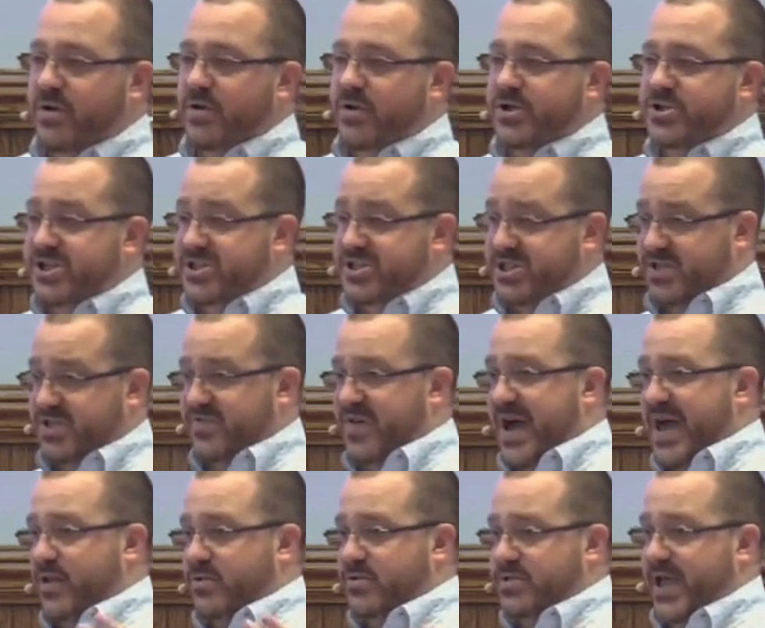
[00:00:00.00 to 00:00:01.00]
Jesus'
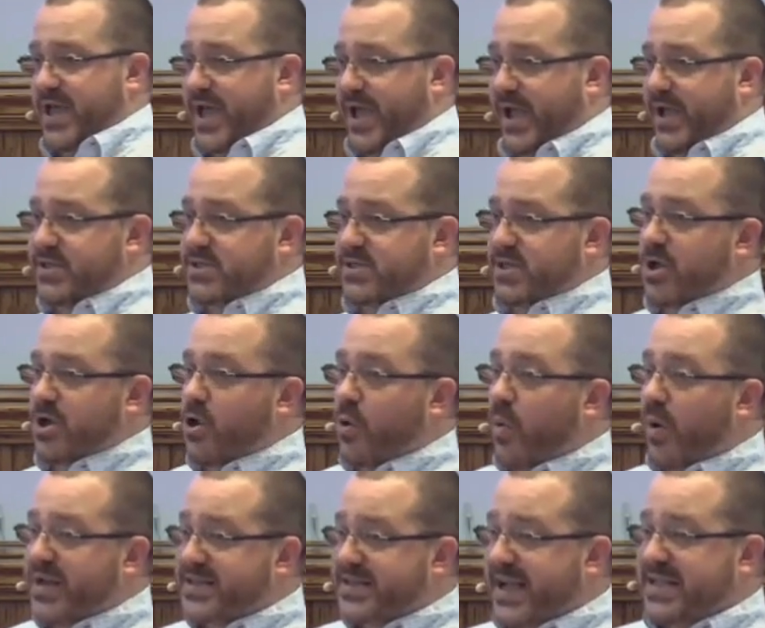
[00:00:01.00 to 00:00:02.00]
final days, what
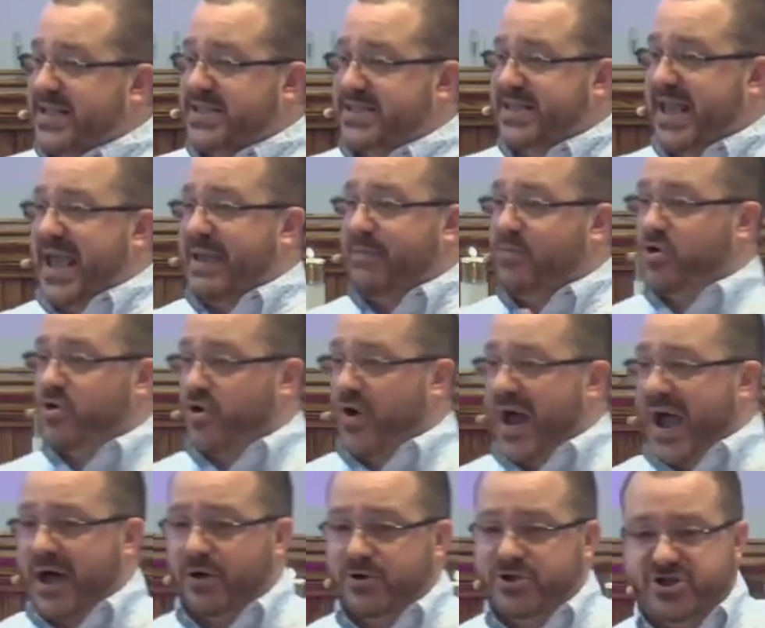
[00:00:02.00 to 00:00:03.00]
does that same
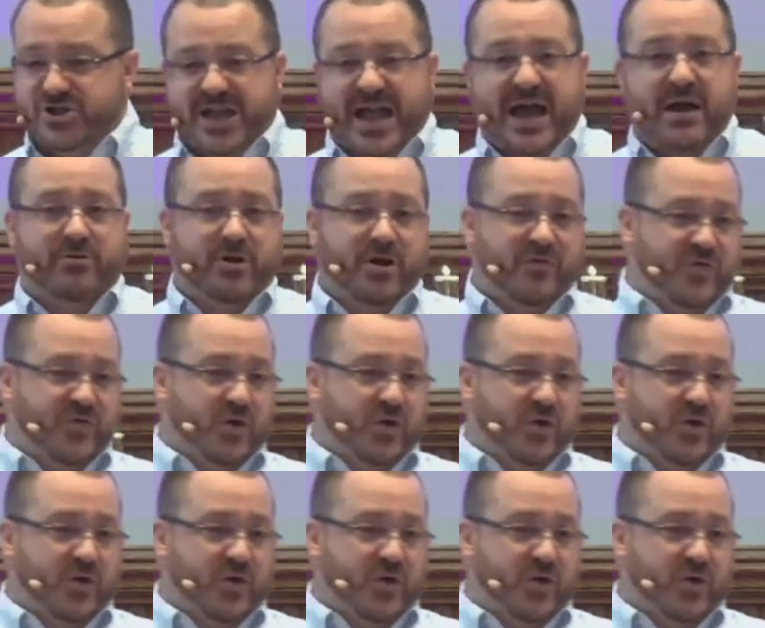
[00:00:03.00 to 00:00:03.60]
crowd shout a few